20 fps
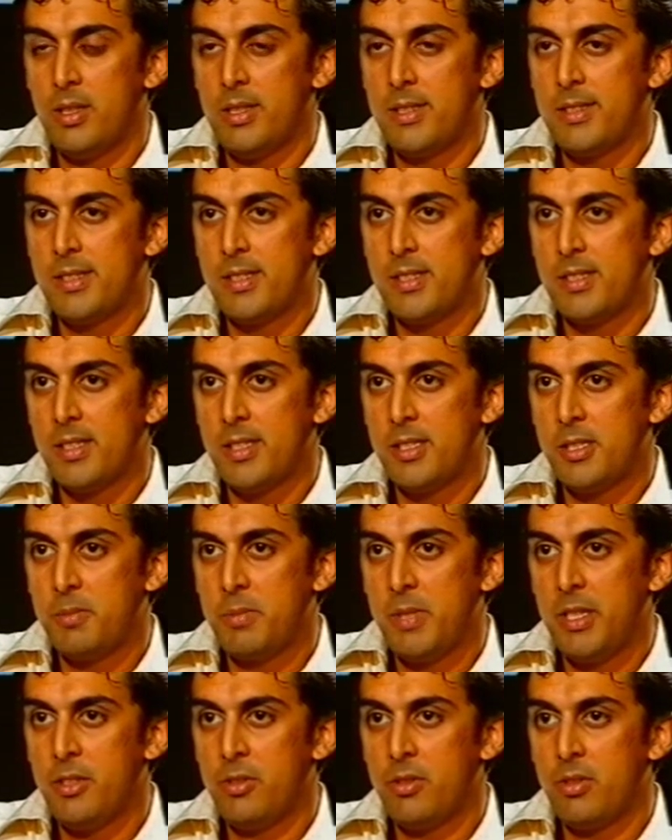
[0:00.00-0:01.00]
it's
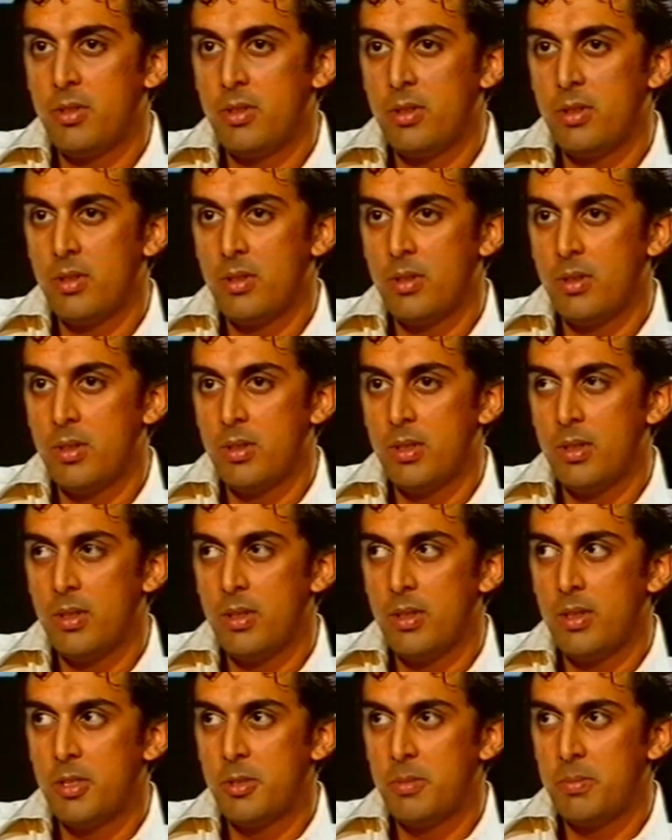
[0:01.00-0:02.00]
it's been
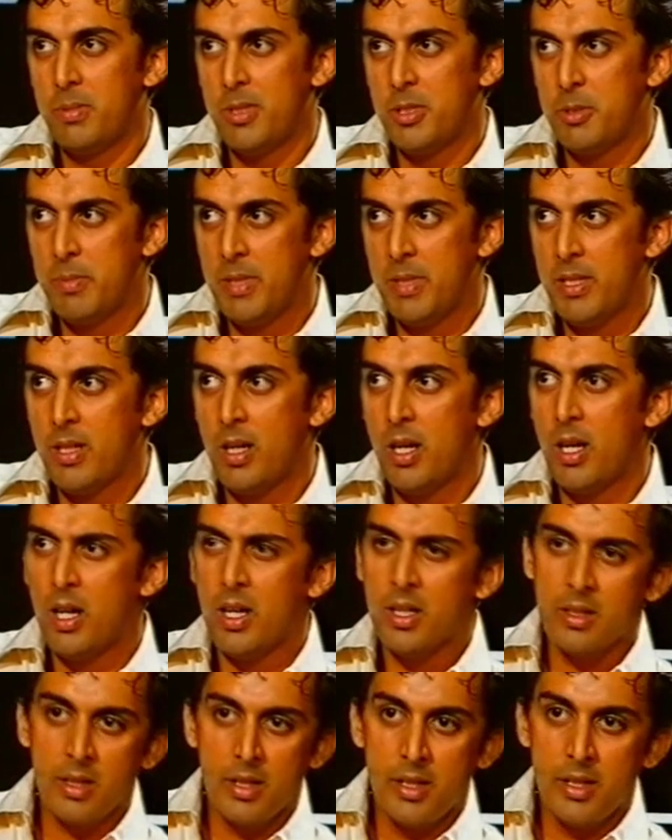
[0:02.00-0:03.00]
it's it's been
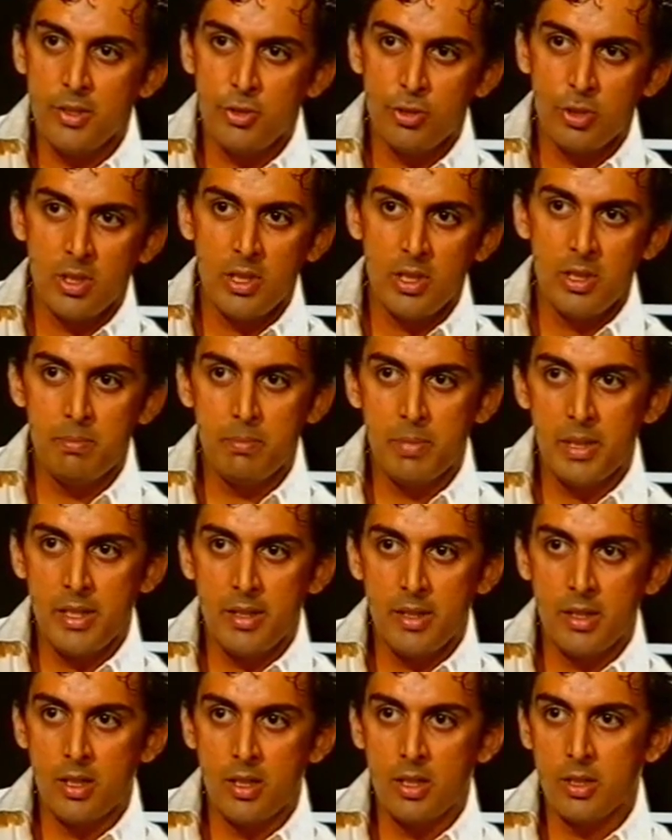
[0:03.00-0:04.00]
hard initially
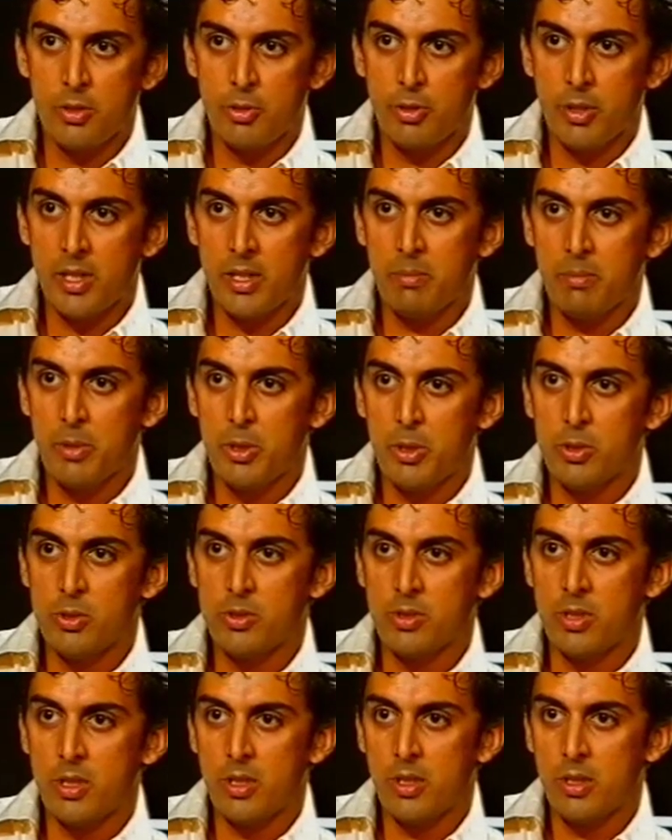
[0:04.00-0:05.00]
playing uh, cricket
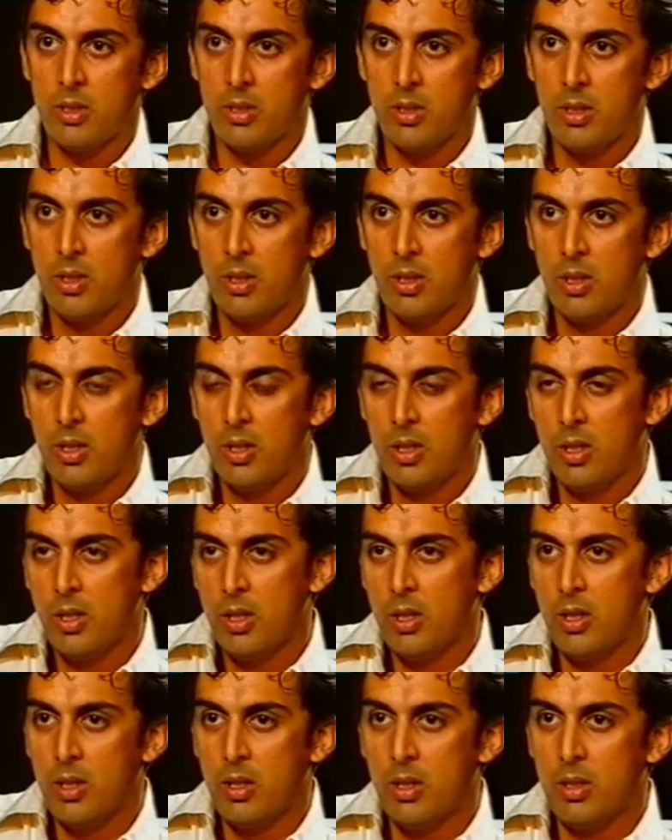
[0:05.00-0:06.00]
because uh,
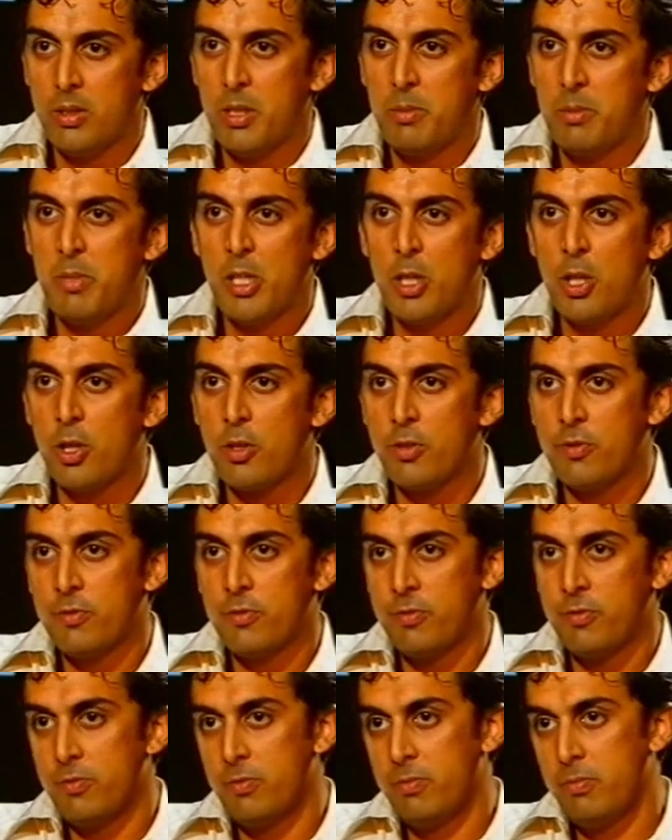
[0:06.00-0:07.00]
uh, there'd be a lot
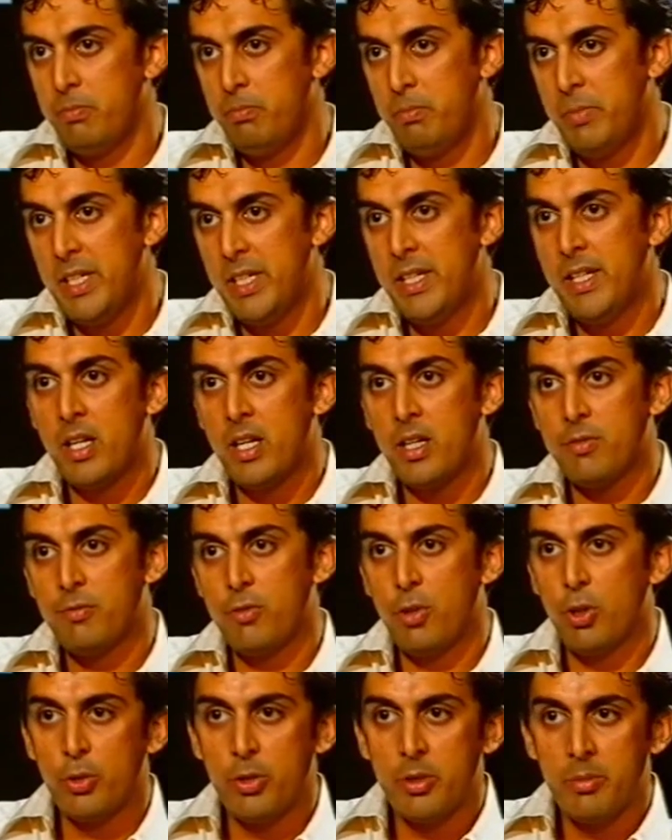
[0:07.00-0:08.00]
of
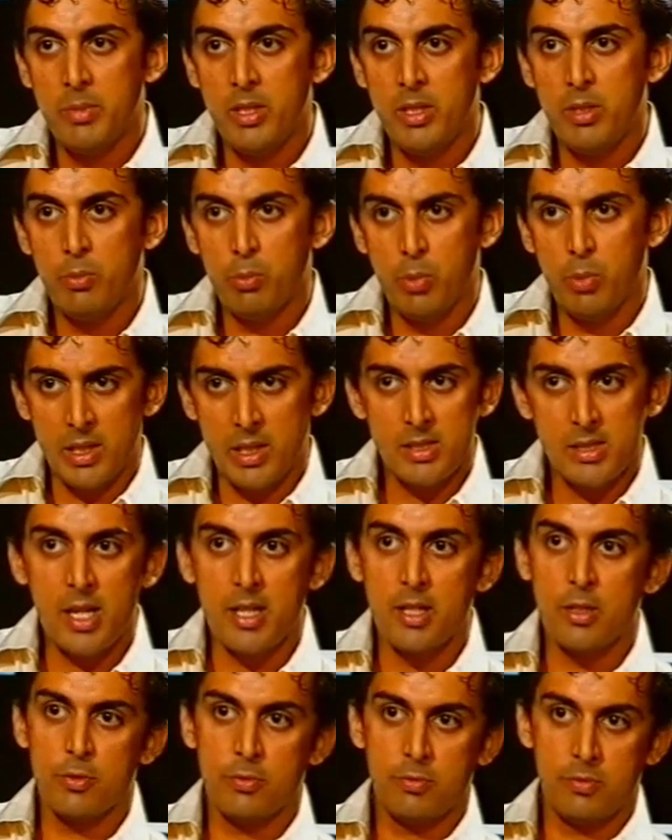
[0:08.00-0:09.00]
media following me when I
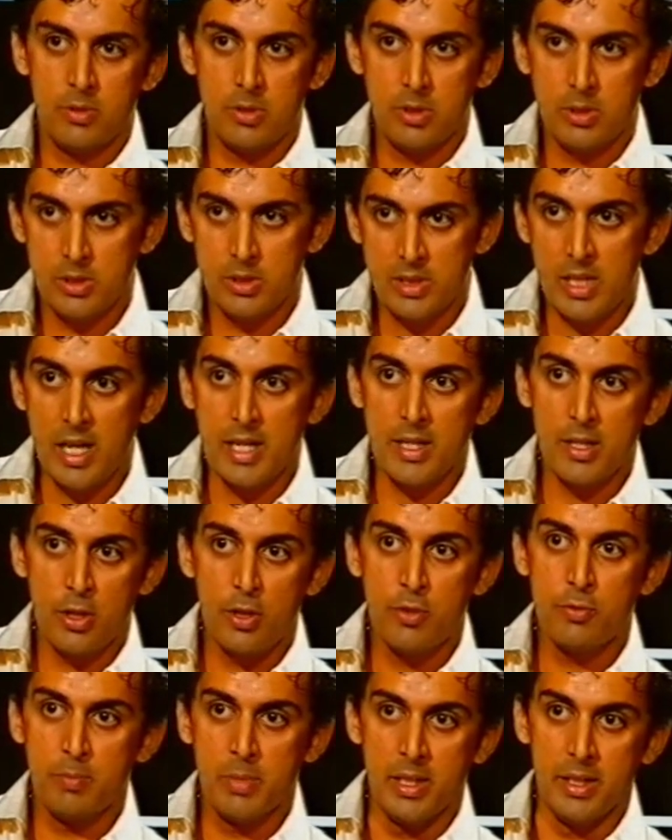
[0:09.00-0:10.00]
started off,
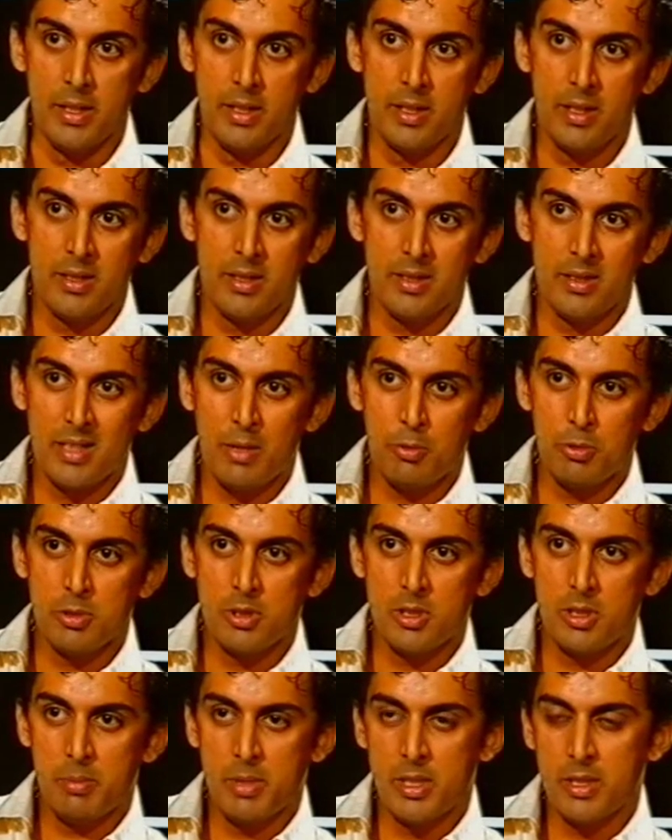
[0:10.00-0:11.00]
started off playing, and that
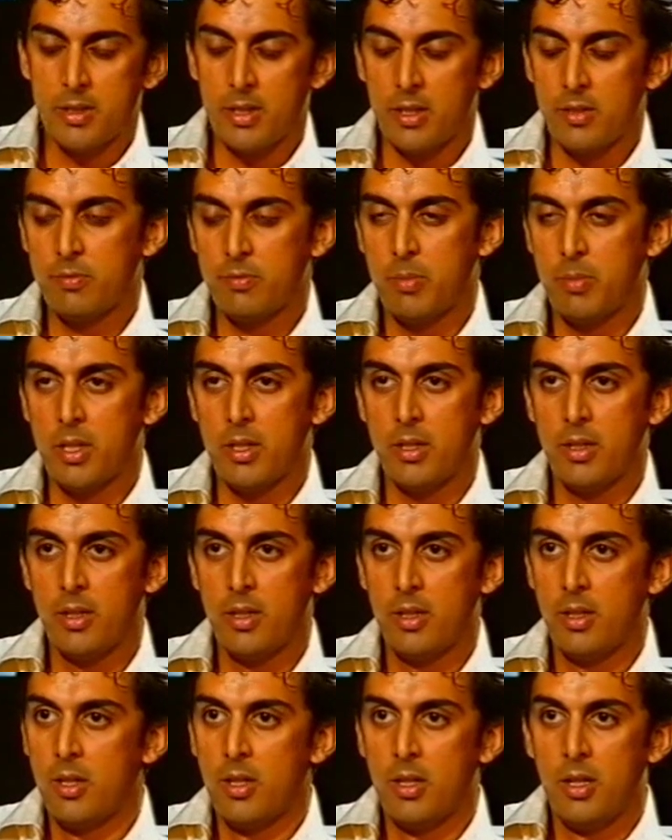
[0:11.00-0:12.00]
was a bit tough. But